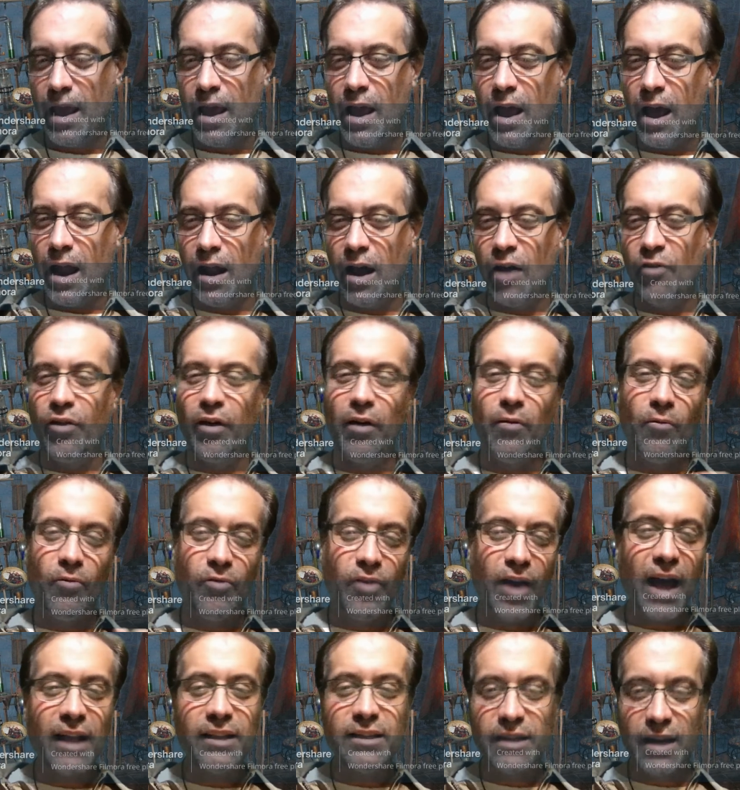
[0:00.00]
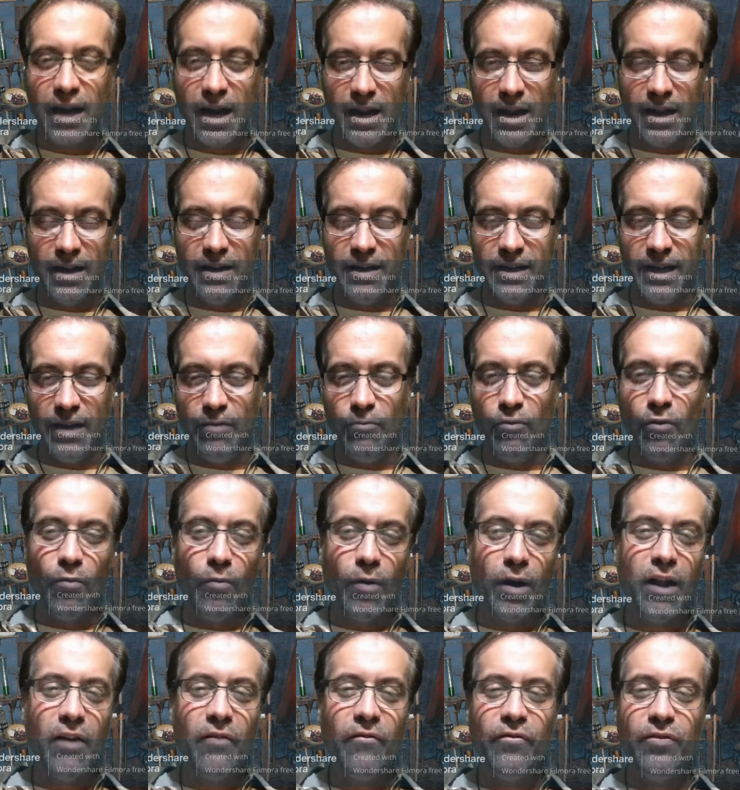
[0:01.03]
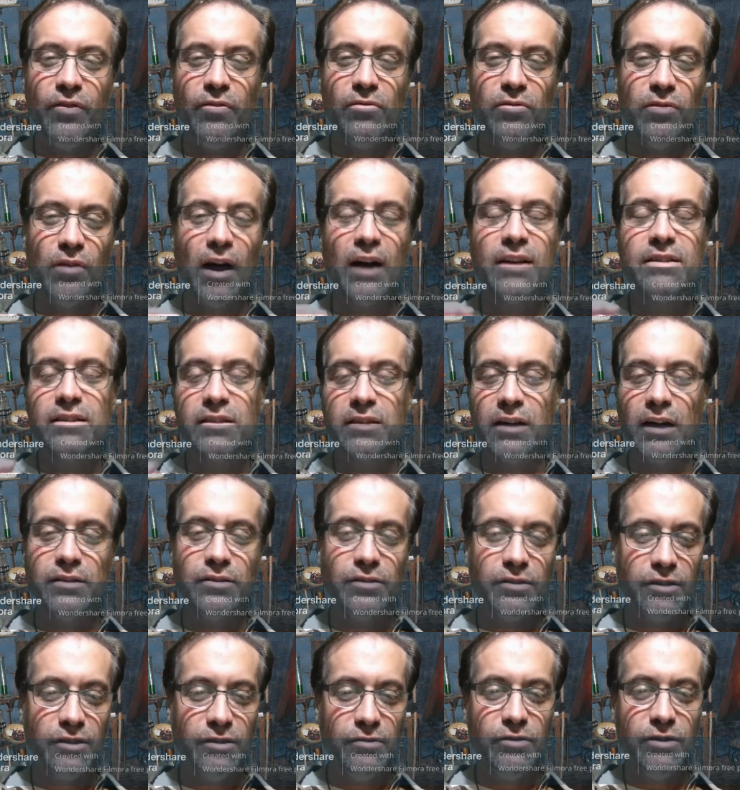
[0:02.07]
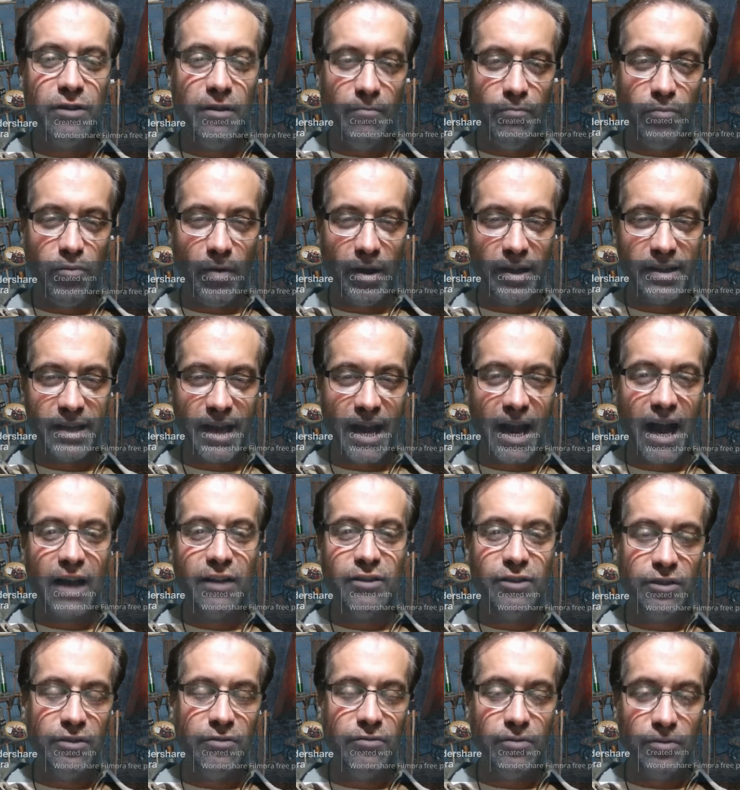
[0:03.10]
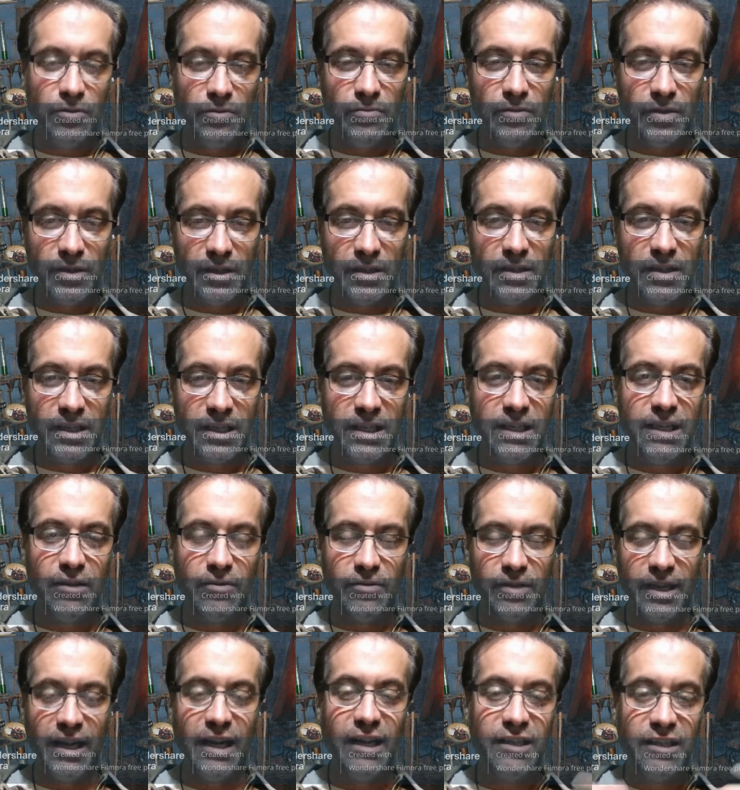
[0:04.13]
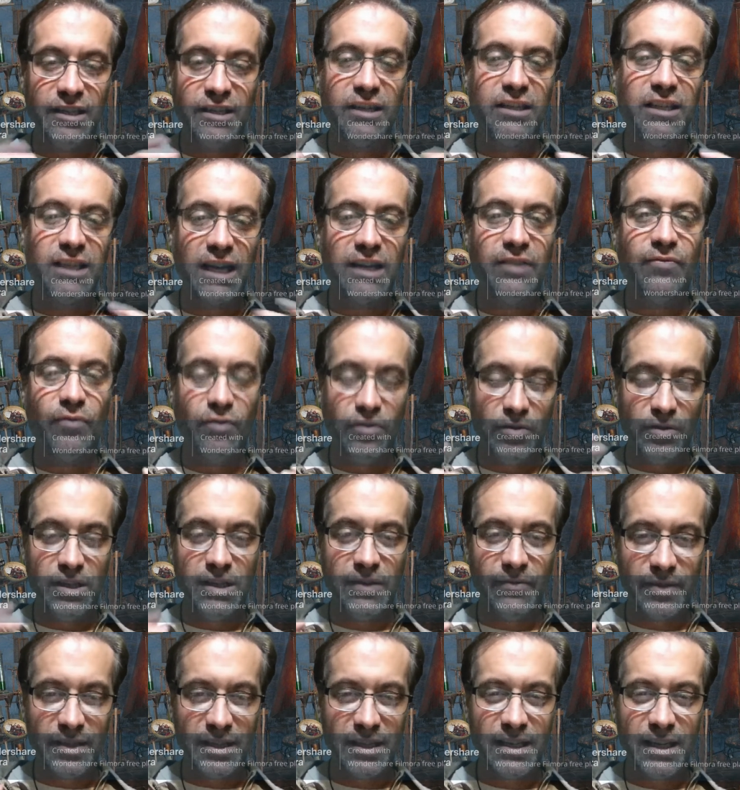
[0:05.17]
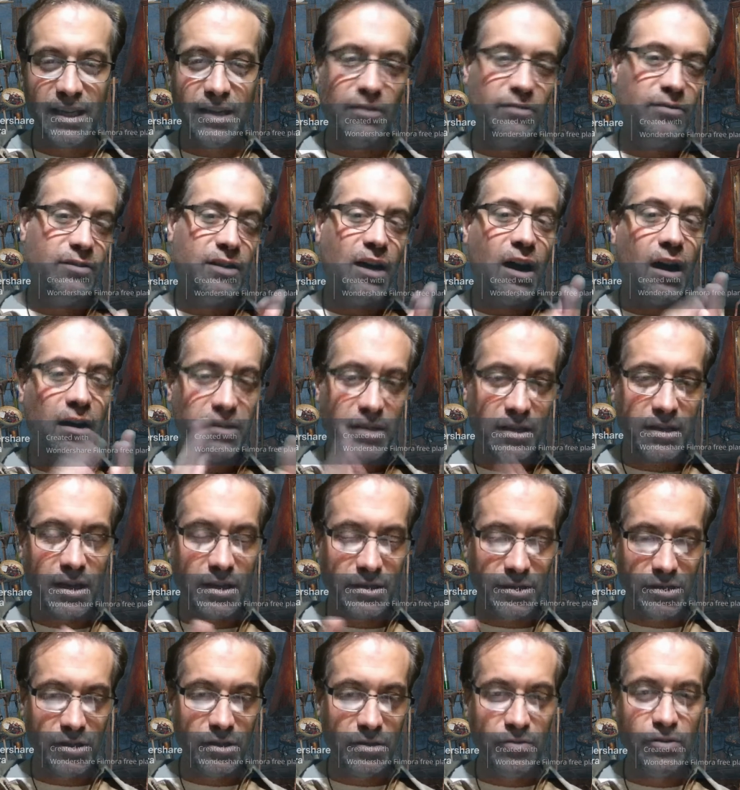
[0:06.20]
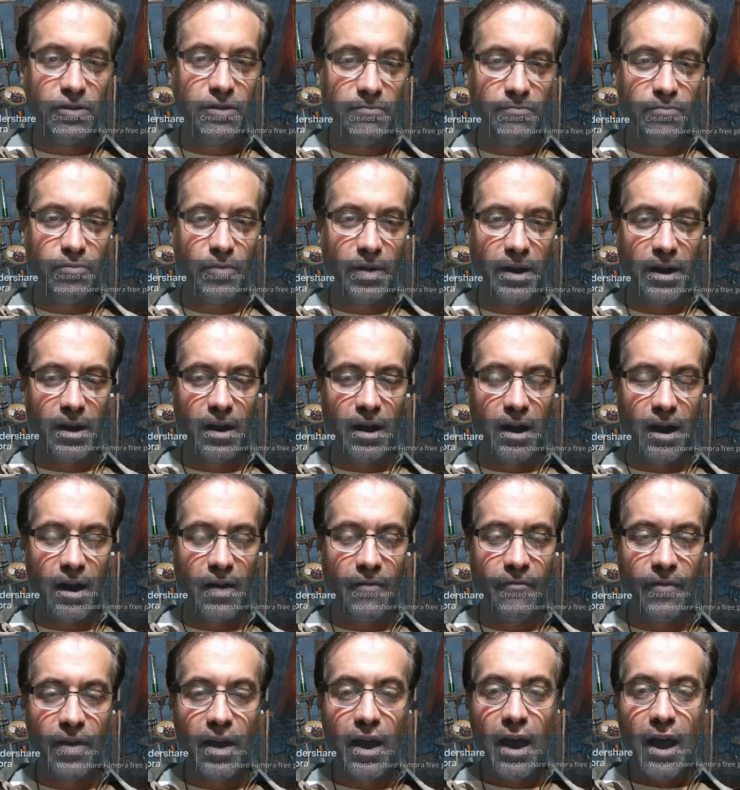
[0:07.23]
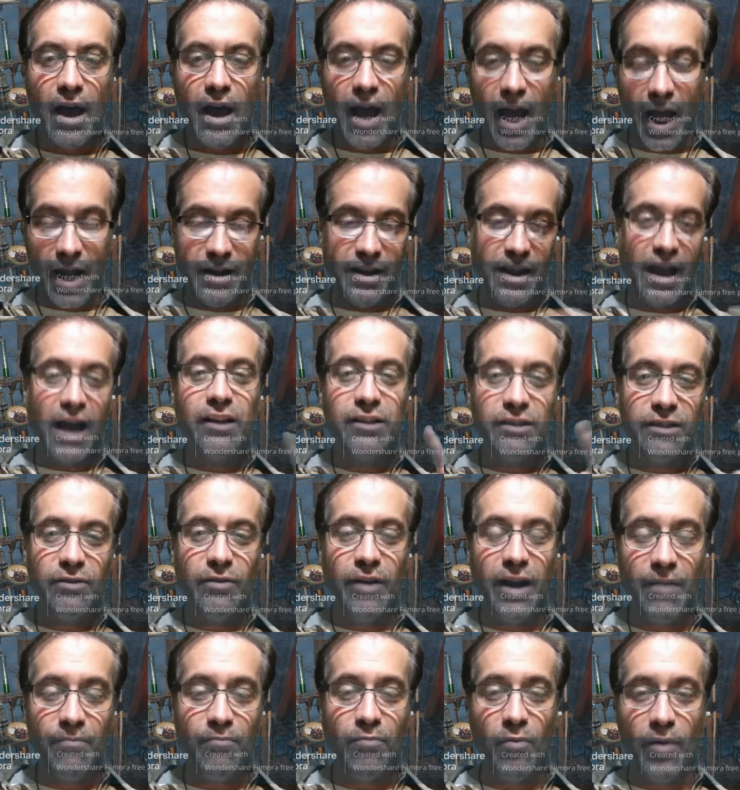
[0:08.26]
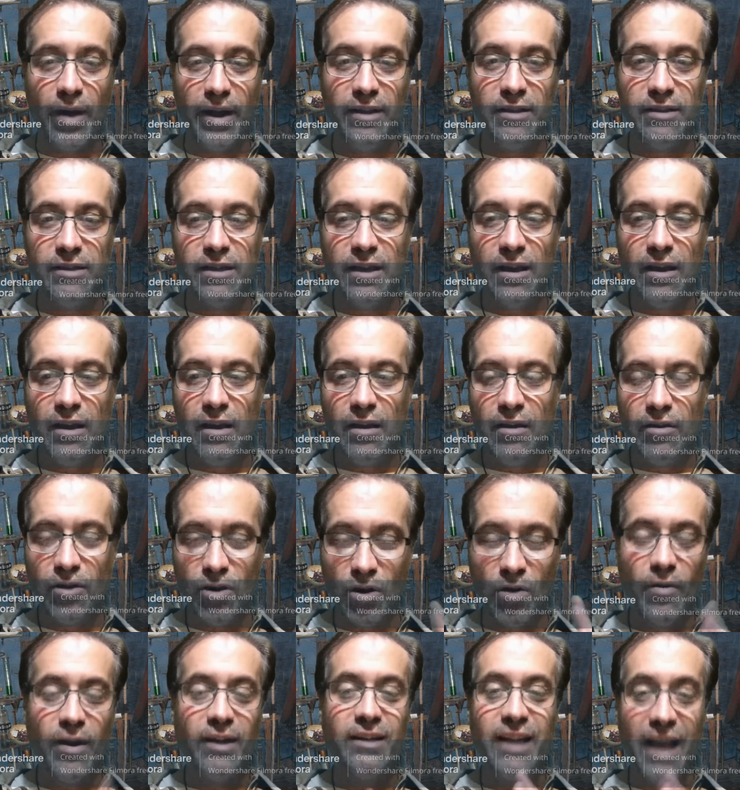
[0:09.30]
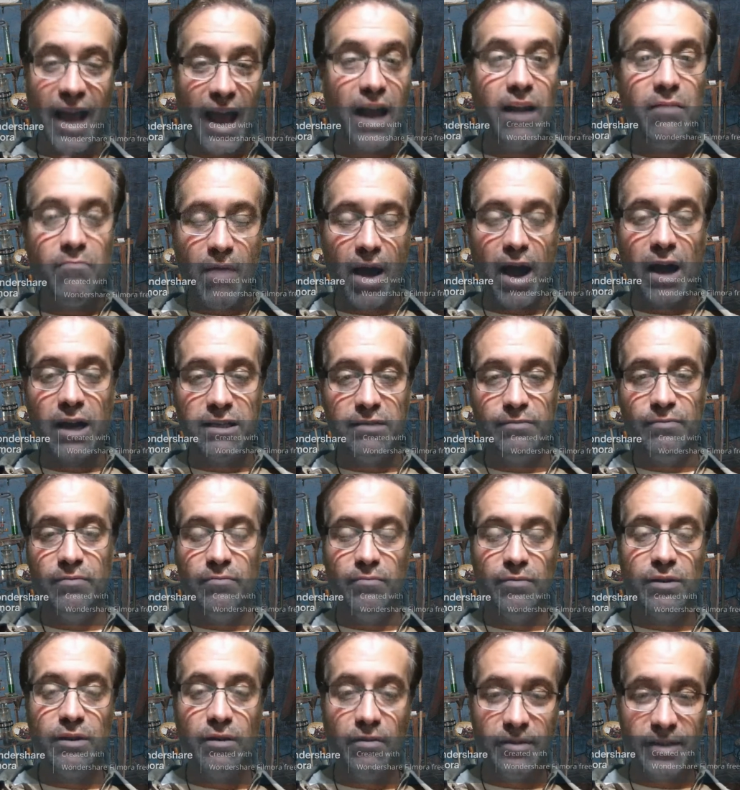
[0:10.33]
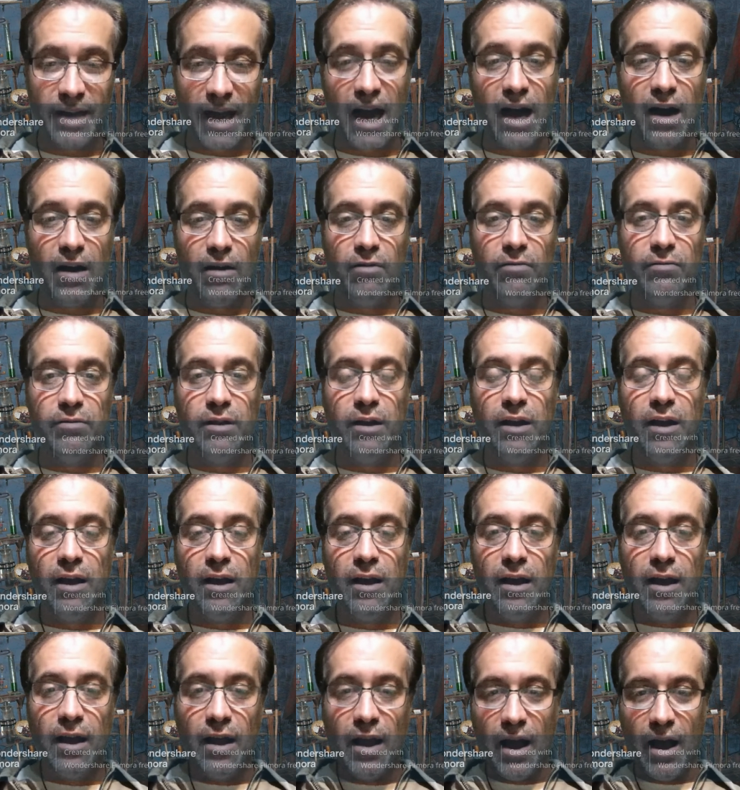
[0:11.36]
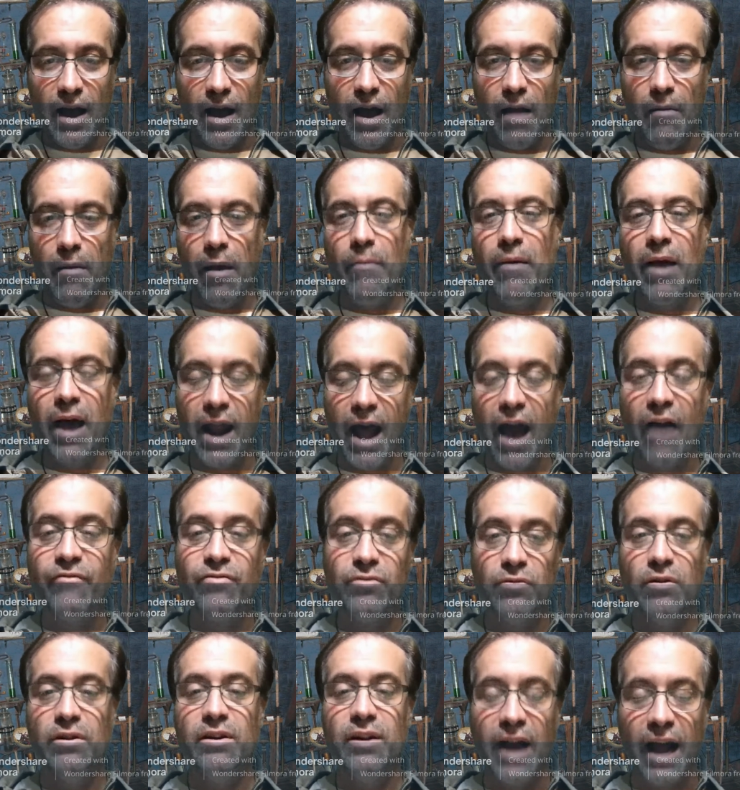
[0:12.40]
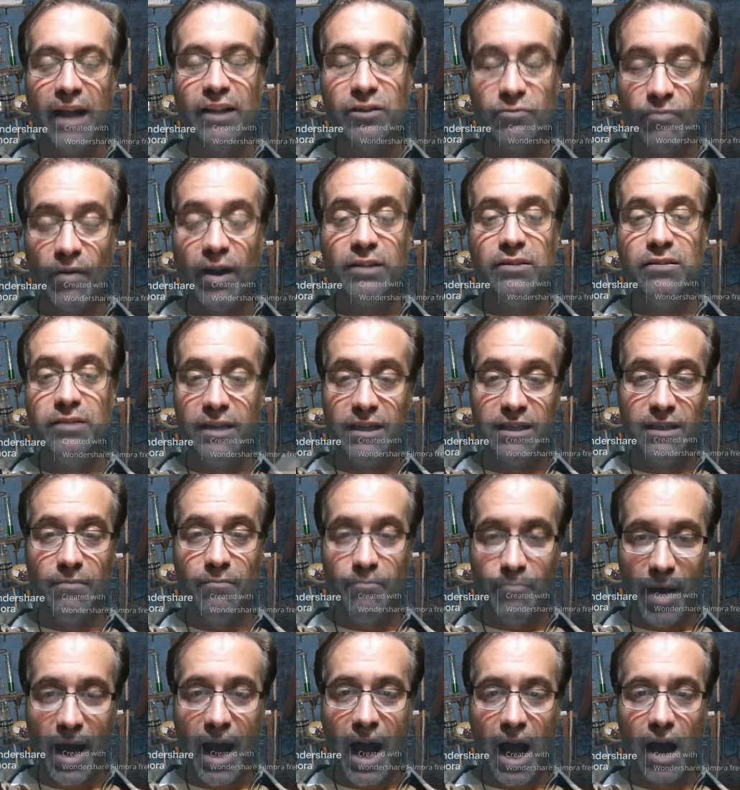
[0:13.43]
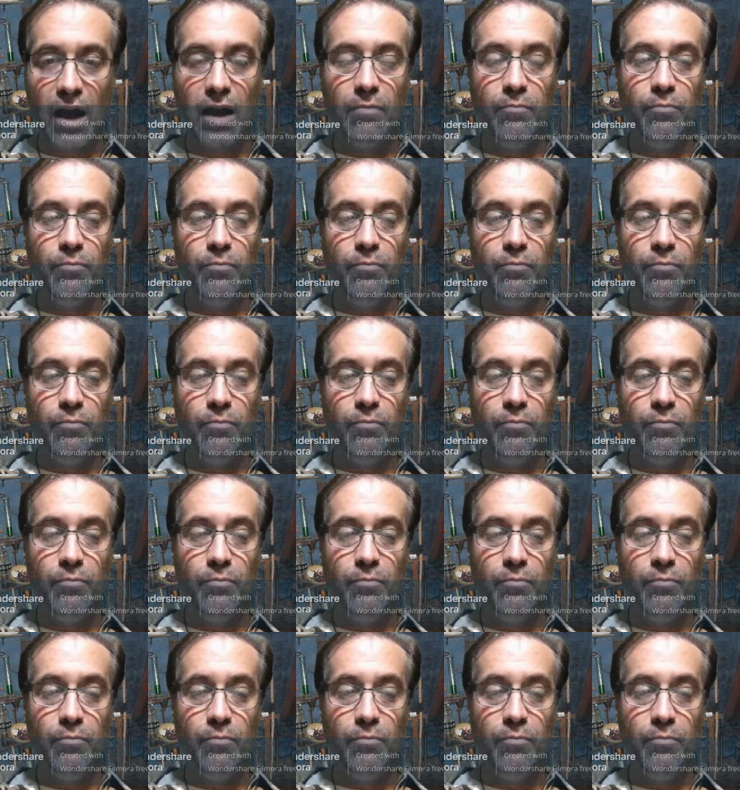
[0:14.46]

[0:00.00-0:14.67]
And I thought, well, that's kind of neat. Well, what if you lost constitution points as you use these skills? Each successful use of a skill knocks a constitution point off. And yes, your hit points, current and maximum, would go down. And after a night's rest, you get them back.